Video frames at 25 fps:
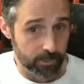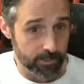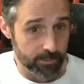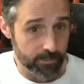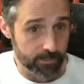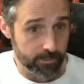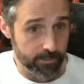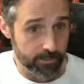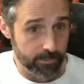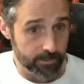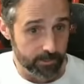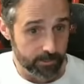
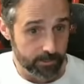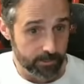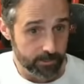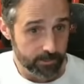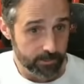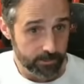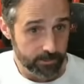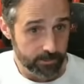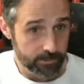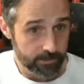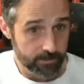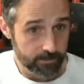Wentz,
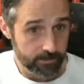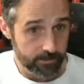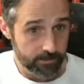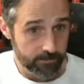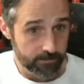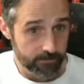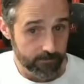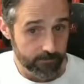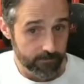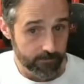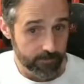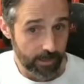
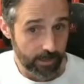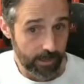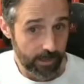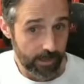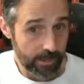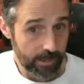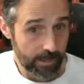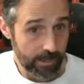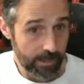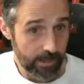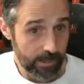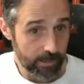
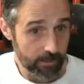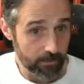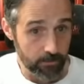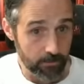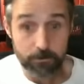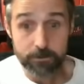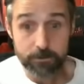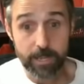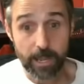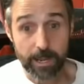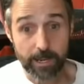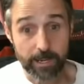they
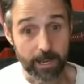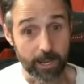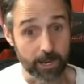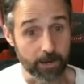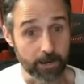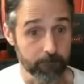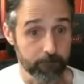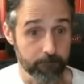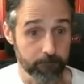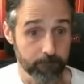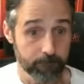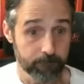lose that
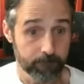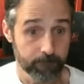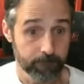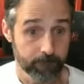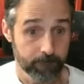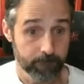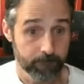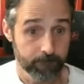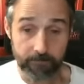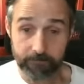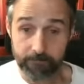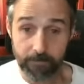game.
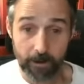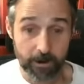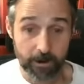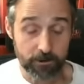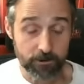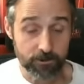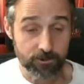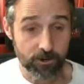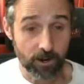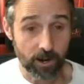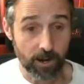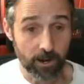That
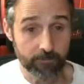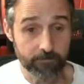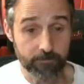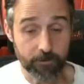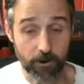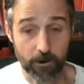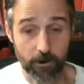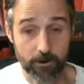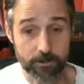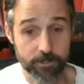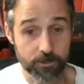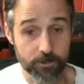final
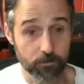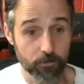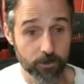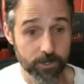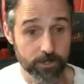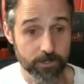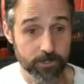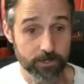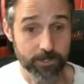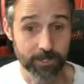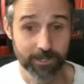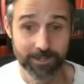drive, Carson
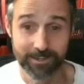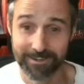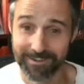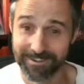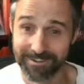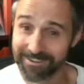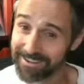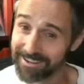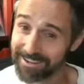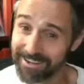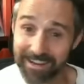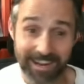Wentz,
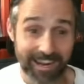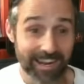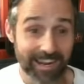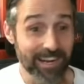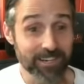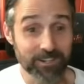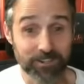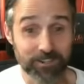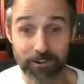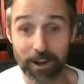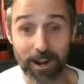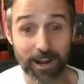
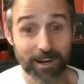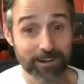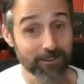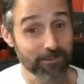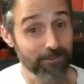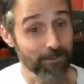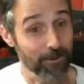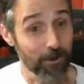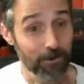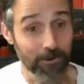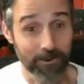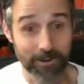he tried
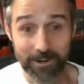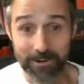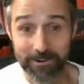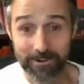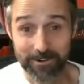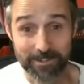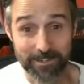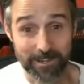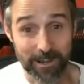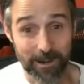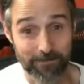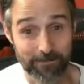to throw an
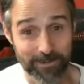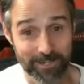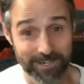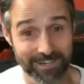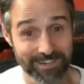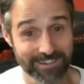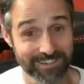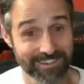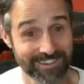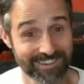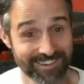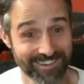
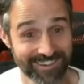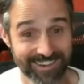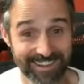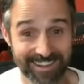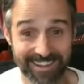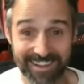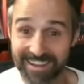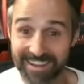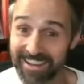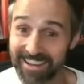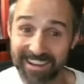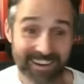interception.
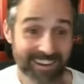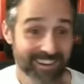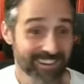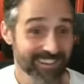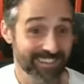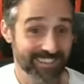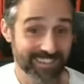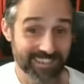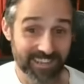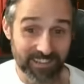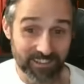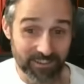
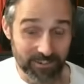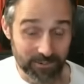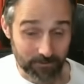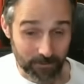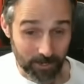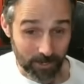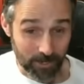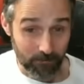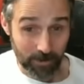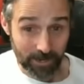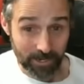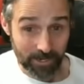
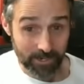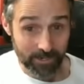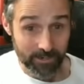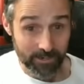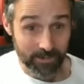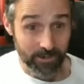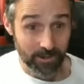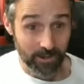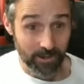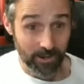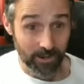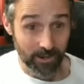Steelers
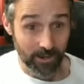committed